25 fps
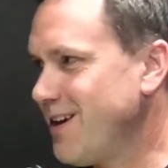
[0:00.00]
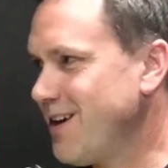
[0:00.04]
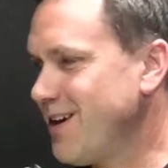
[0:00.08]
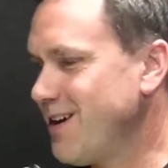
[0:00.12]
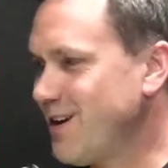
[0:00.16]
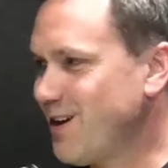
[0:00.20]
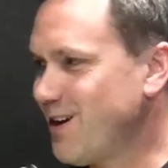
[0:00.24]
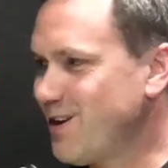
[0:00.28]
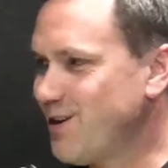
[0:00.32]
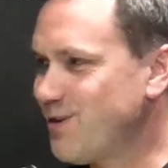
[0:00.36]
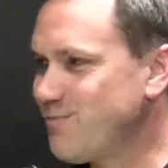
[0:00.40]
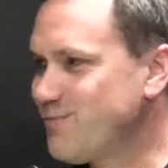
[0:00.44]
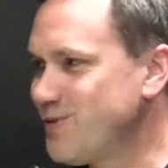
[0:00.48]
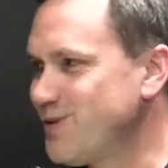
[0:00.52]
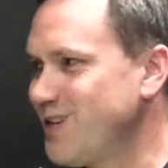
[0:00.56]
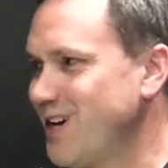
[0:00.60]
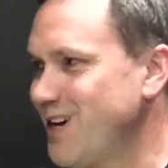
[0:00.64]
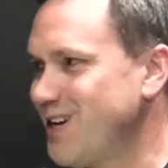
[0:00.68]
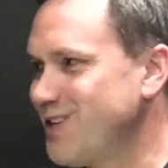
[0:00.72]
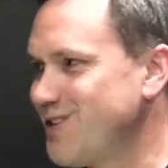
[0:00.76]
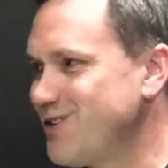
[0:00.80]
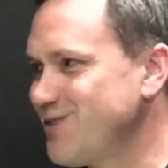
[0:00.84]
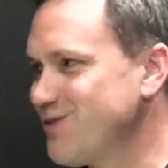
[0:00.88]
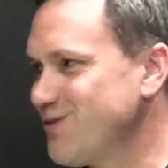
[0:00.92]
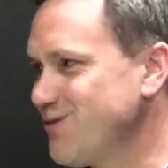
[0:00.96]

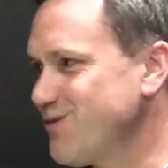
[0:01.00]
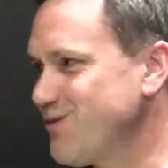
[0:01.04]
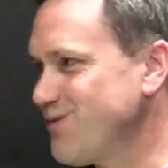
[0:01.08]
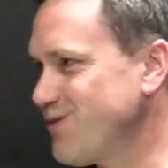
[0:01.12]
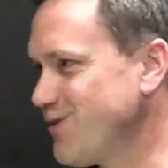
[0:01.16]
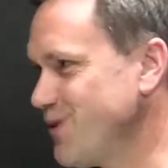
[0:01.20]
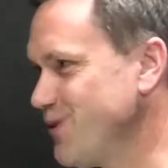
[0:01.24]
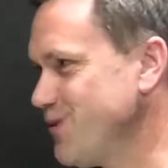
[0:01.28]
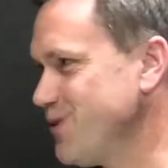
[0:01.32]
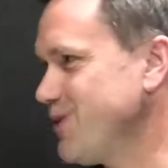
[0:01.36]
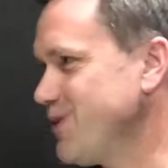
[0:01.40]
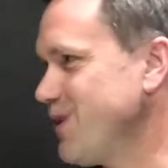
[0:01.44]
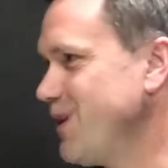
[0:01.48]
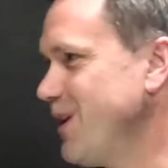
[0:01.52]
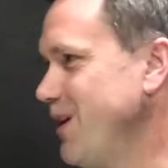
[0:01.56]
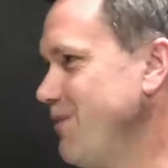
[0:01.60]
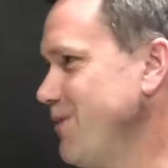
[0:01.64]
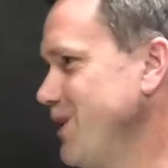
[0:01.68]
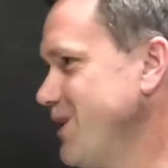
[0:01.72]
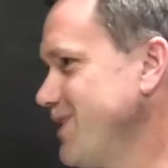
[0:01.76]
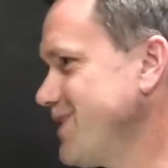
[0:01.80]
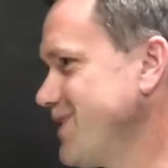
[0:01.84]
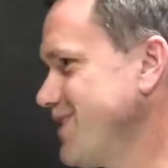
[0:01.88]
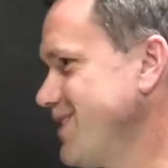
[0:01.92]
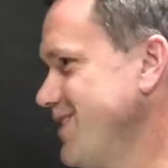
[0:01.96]
Computational fluid
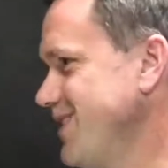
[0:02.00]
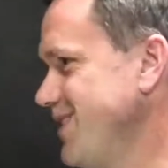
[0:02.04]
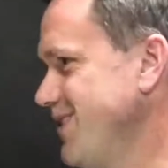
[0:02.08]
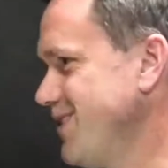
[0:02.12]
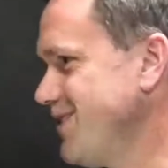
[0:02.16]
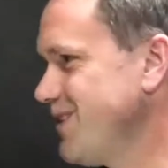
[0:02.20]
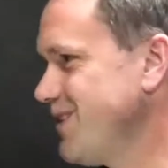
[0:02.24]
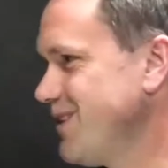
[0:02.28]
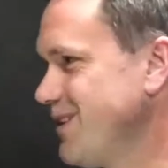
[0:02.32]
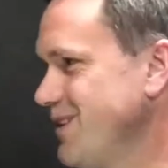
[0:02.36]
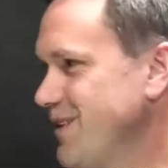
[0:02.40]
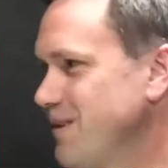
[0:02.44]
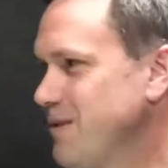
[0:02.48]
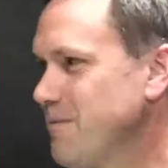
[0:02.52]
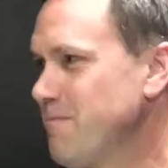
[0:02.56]
dynamics. So,